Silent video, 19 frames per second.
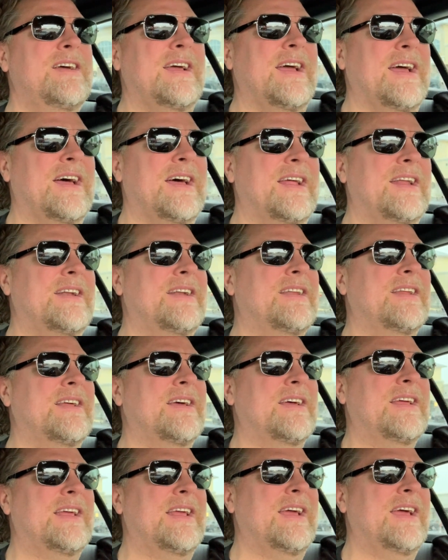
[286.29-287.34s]
And
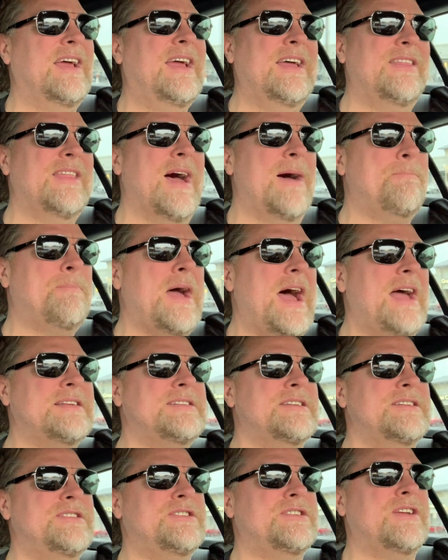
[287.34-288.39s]
in, in that
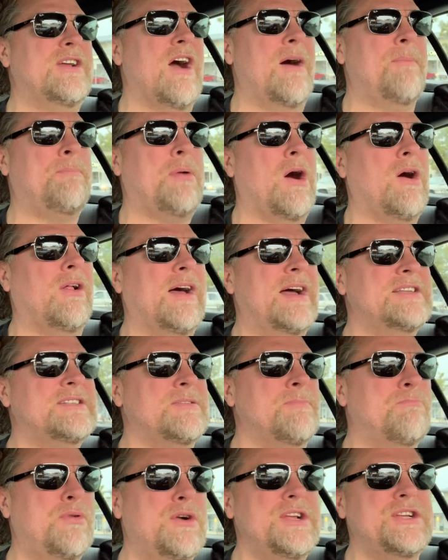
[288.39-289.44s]
passage, God, Paul has
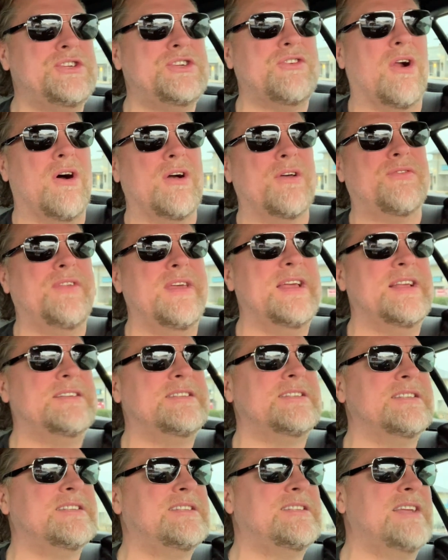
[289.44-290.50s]
some pretty strong
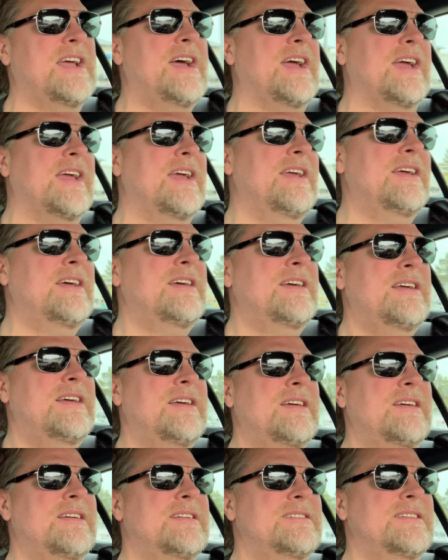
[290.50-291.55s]
things to say.
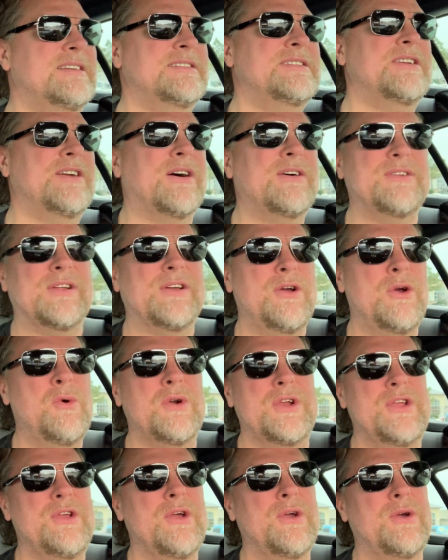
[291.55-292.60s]
He says, you know, who
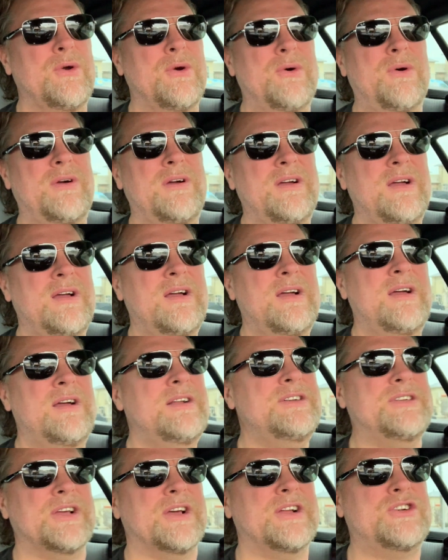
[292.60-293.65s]
are you
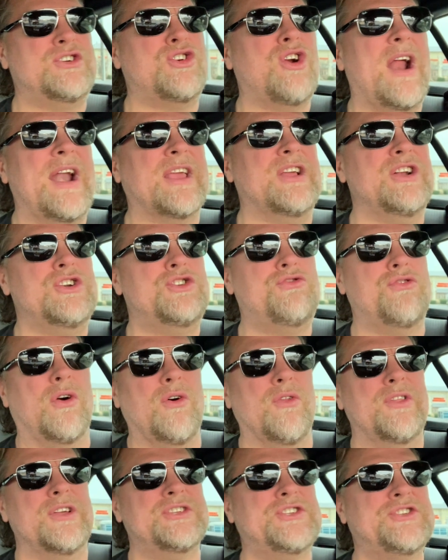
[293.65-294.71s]
to try to
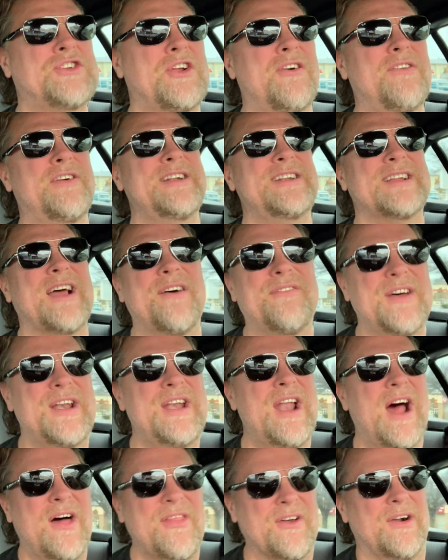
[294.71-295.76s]
control the servant of
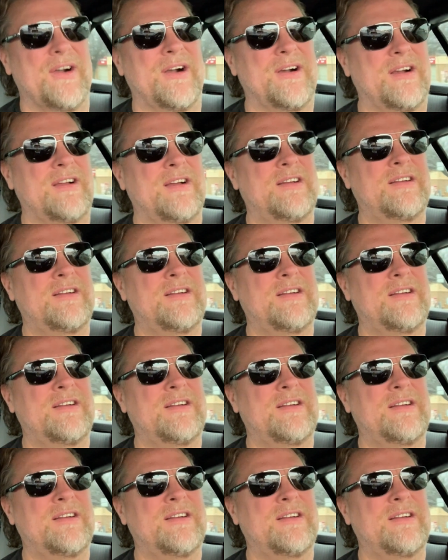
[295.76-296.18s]
another